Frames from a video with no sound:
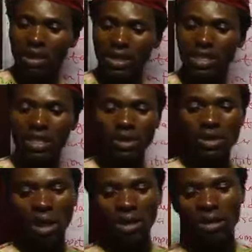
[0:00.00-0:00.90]

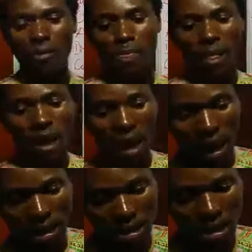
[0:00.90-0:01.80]
distribution,
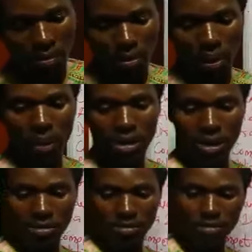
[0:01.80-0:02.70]
and
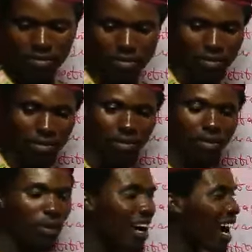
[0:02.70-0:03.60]
property.
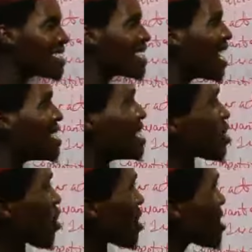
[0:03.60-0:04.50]
And then,
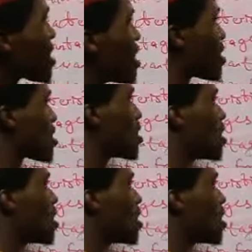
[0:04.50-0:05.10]
in such states,